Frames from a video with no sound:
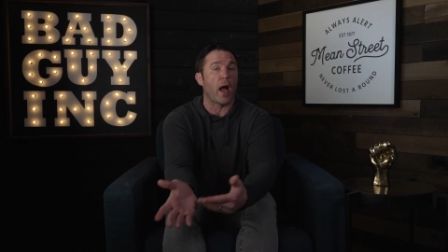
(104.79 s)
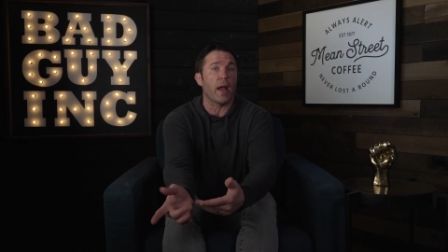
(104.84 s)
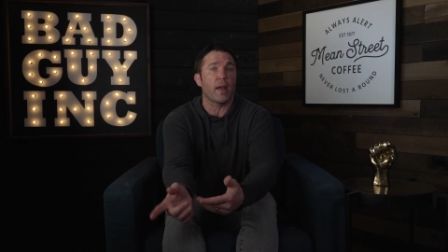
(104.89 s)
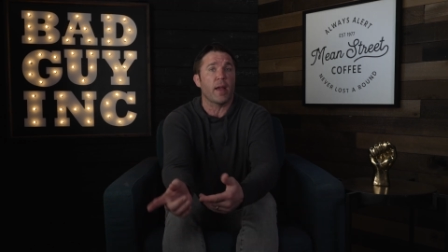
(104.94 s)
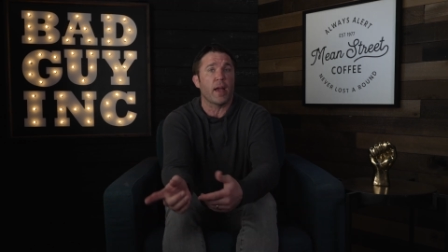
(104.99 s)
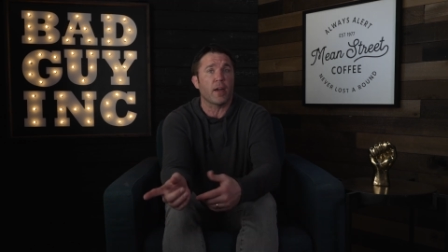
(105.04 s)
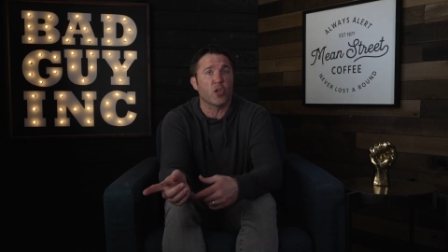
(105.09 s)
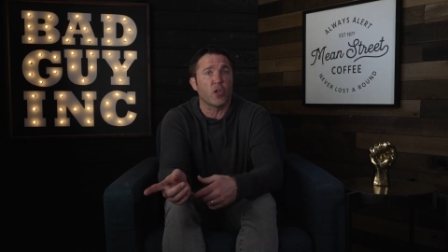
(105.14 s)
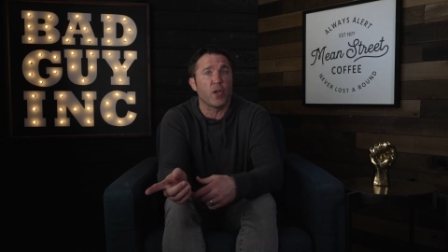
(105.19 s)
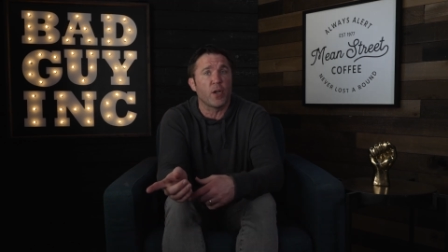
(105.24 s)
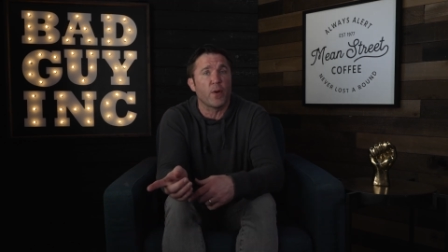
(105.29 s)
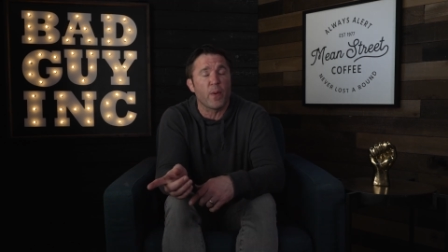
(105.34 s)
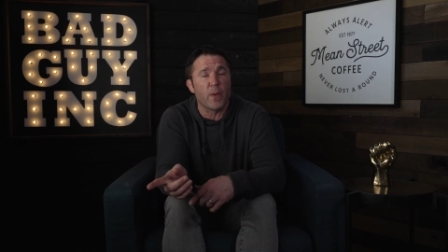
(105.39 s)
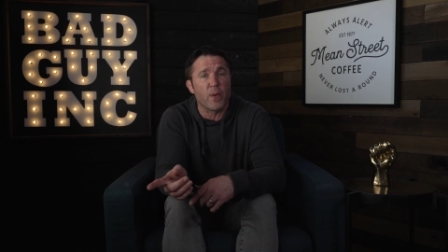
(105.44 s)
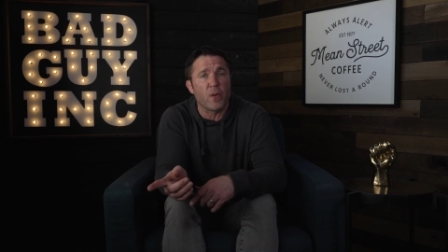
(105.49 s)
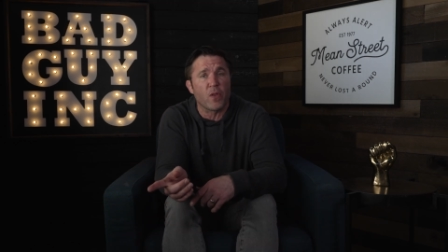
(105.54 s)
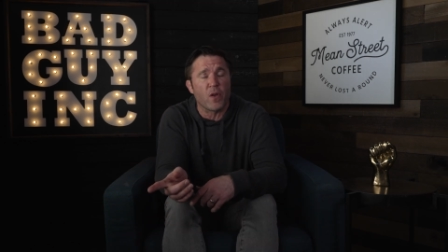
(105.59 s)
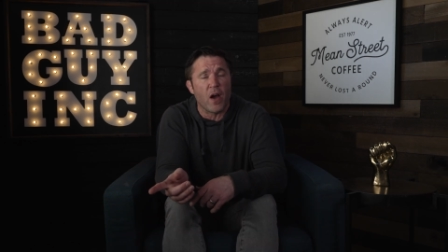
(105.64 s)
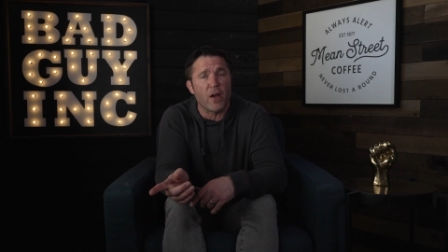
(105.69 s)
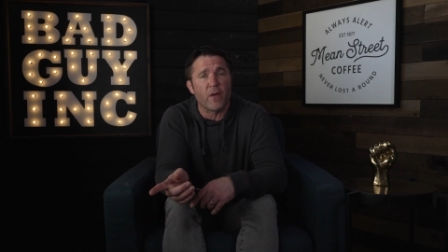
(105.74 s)
I actually
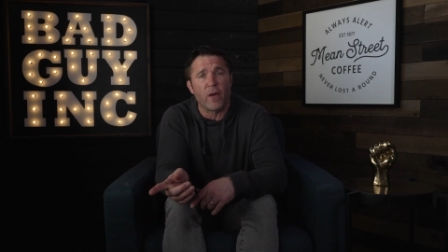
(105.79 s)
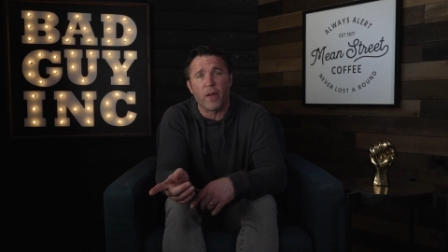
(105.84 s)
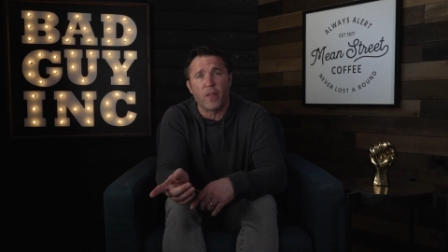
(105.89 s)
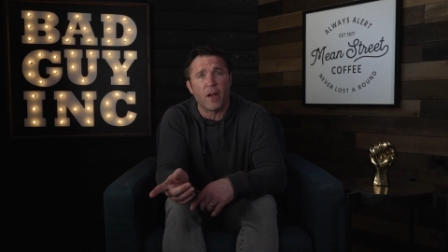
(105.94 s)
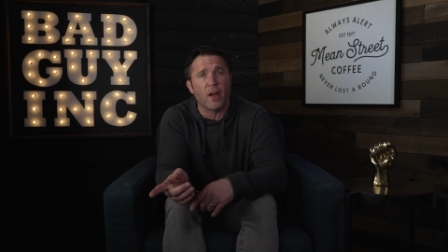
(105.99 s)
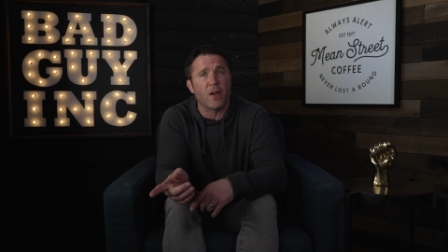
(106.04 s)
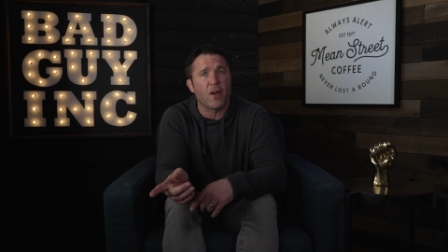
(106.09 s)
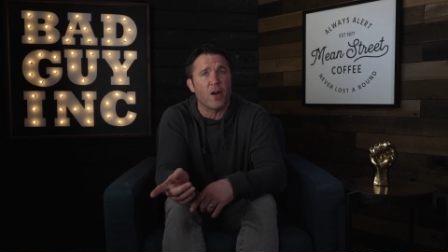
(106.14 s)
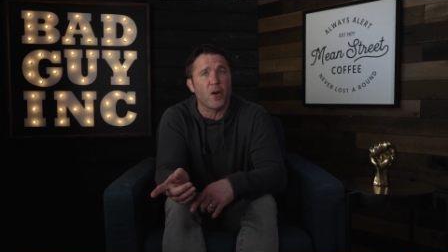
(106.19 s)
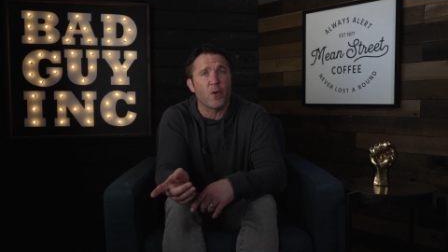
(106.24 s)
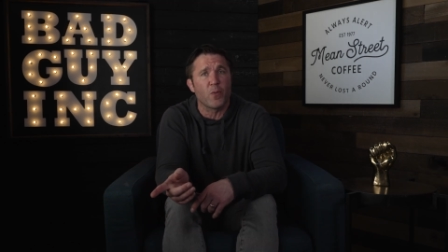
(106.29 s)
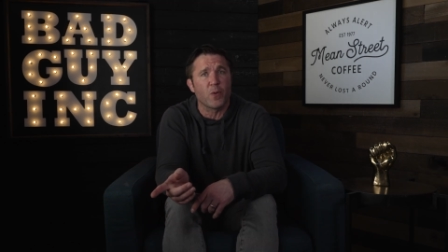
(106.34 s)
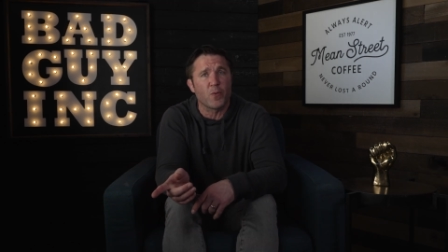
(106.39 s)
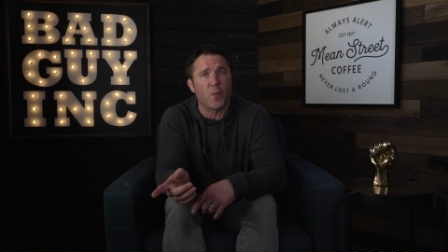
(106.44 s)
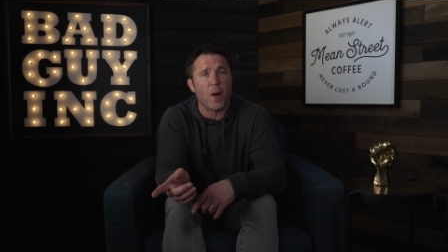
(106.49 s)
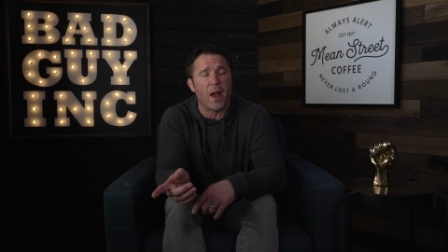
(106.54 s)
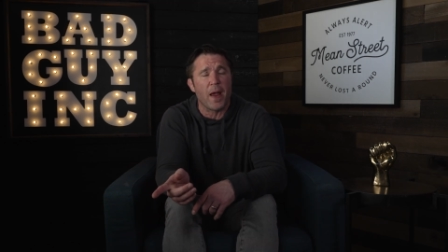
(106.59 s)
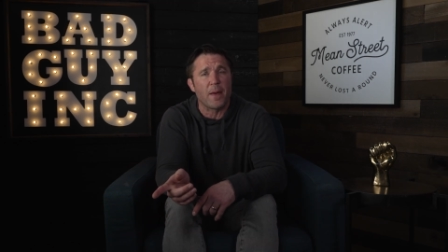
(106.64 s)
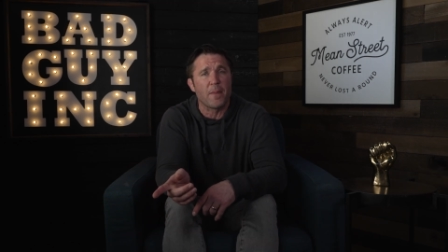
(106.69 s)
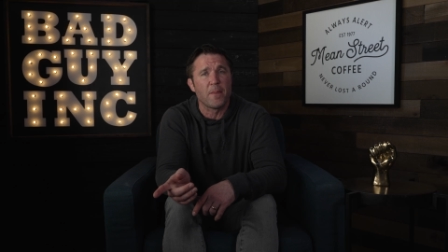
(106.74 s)
agreed with Conor. I thought Conor was
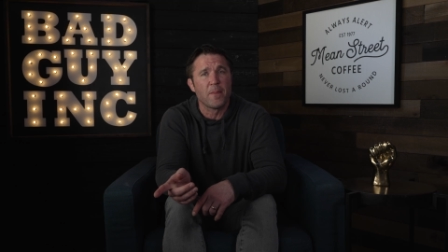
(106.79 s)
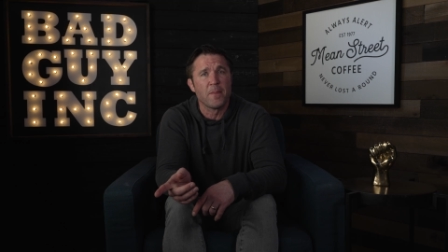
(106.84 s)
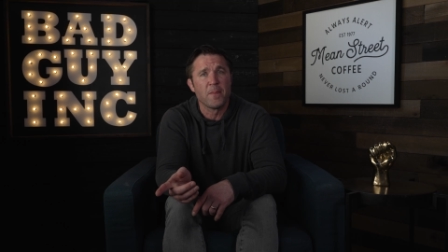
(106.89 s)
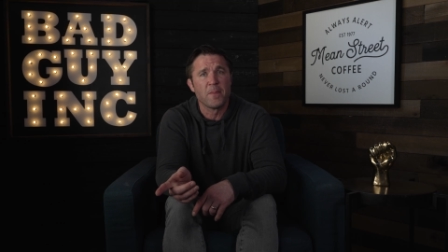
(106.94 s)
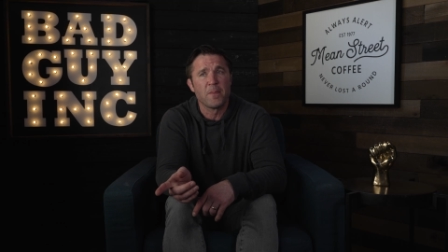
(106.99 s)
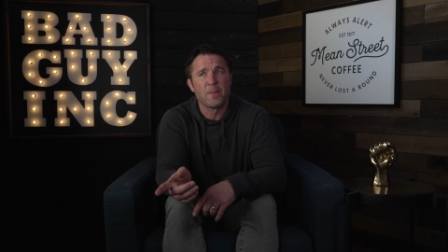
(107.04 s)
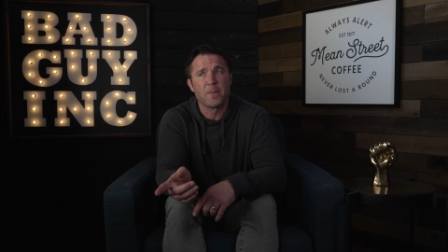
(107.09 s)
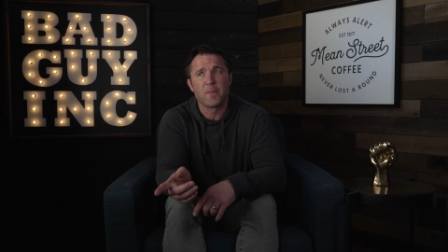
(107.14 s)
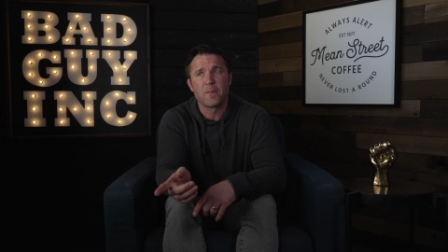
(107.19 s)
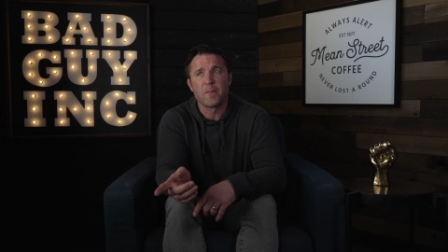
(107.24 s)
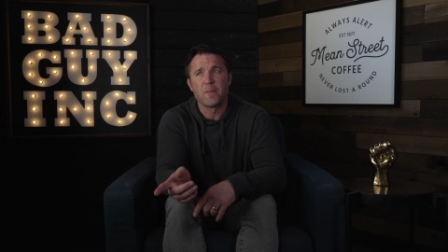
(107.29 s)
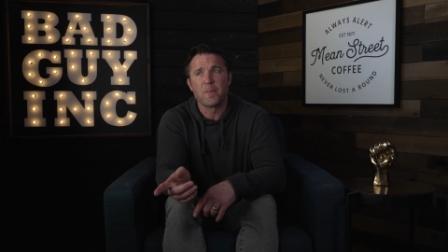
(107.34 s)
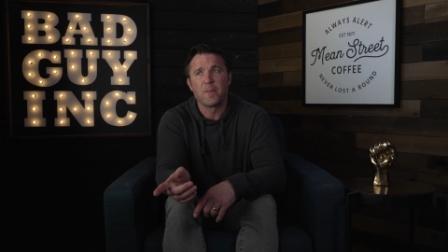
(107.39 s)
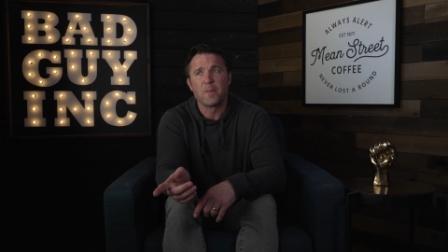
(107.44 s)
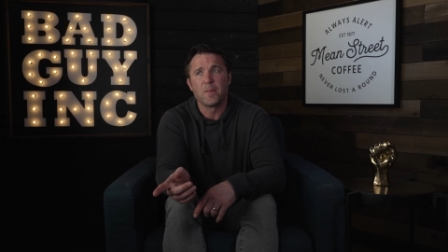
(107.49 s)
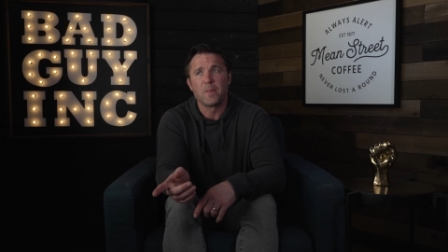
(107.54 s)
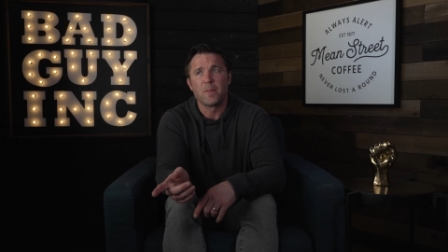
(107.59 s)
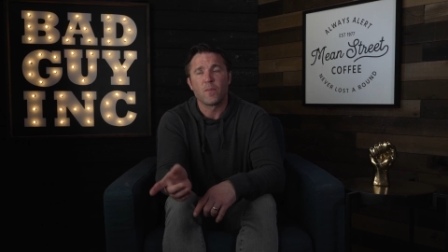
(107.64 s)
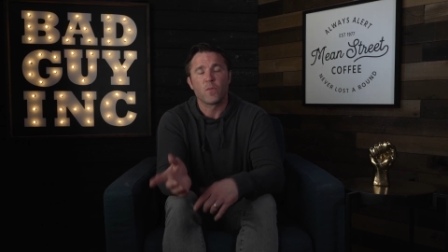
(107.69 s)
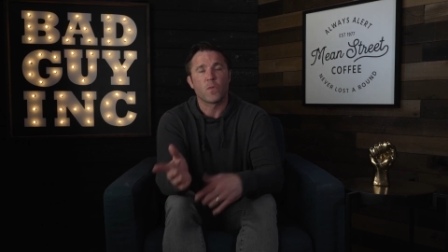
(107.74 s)
right.
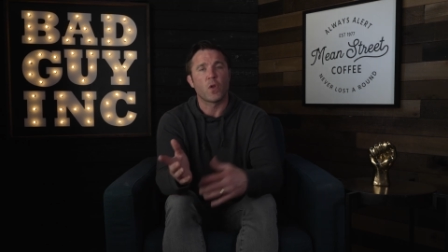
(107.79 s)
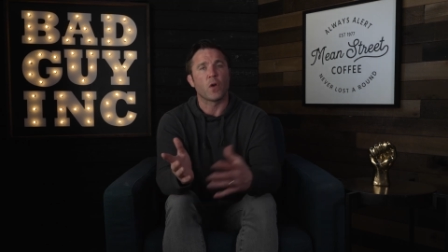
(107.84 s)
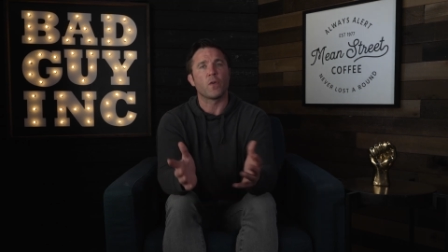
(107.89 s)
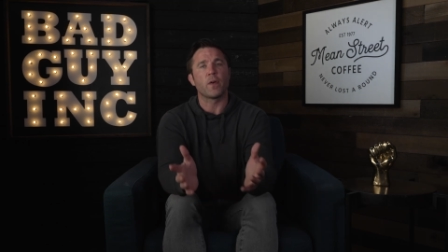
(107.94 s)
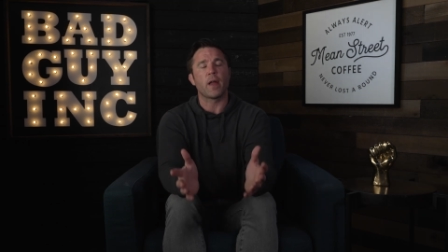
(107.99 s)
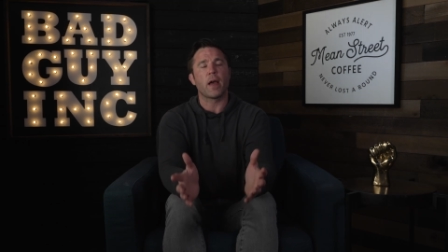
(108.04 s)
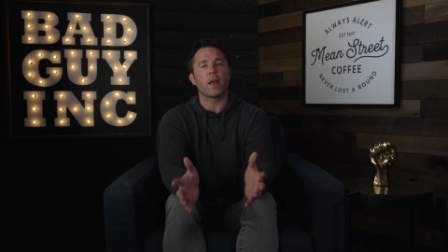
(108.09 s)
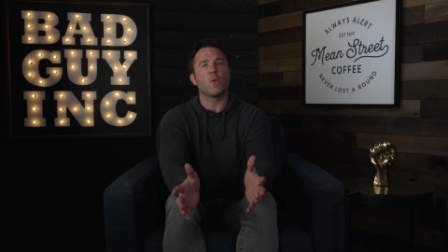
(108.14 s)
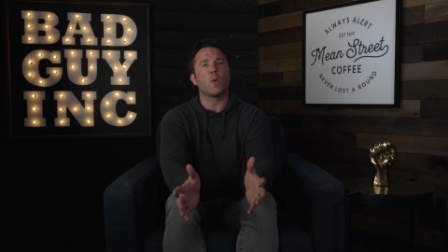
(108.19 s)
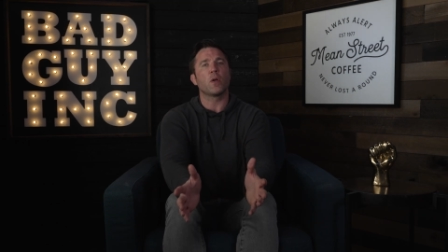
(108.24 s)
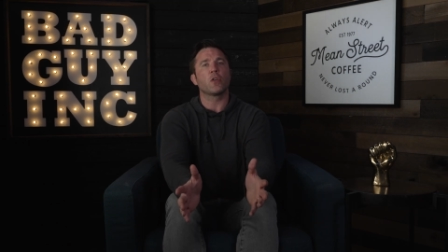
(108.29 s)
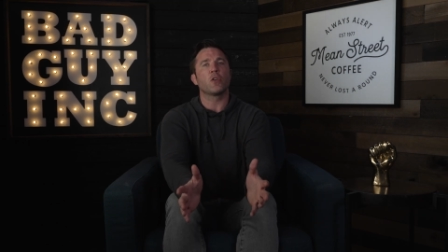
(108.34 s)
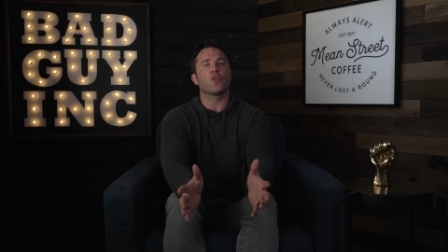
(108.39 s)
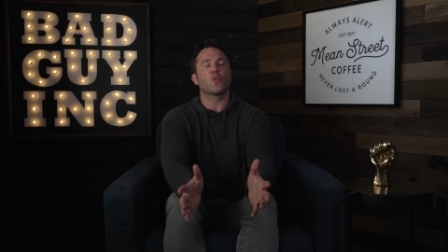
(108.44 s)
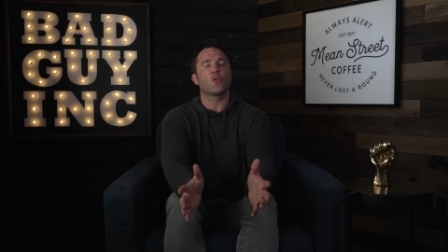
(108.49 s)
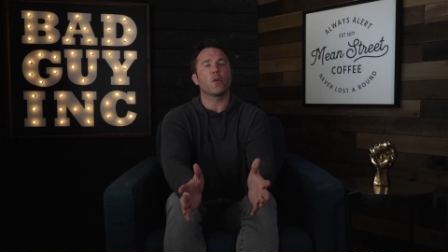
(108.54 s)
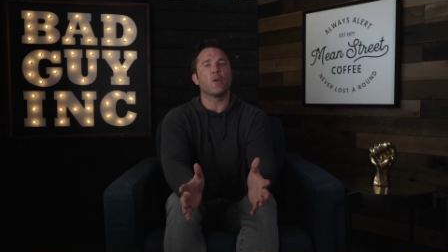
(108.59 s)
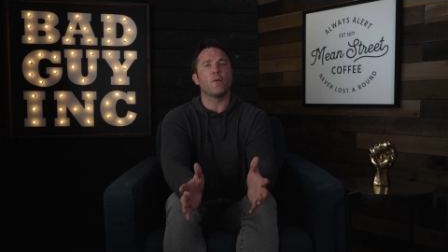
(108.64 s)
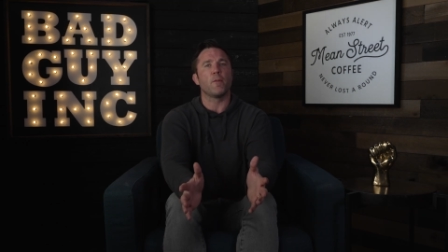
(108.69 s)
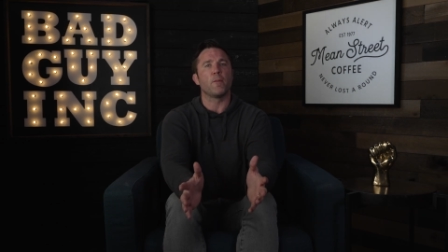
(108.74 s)
Turned out it wasn't
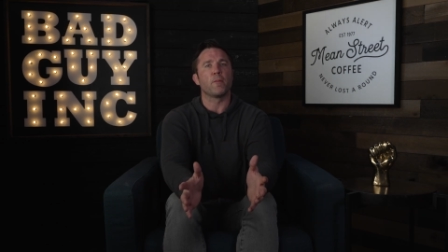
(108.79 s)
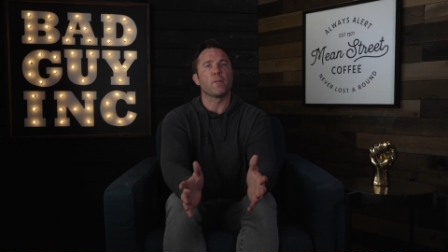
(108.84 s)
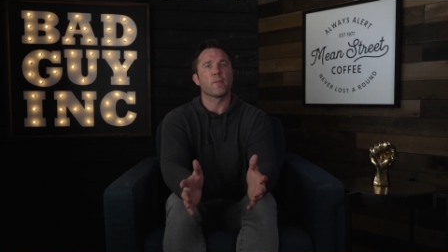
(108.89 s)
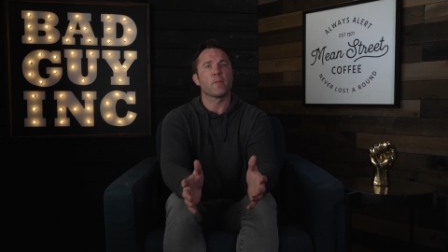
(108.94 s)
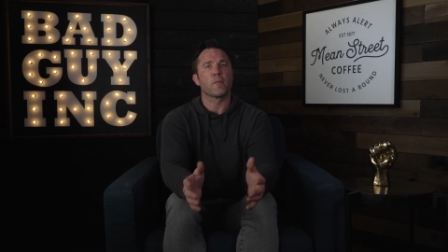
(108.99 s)
true.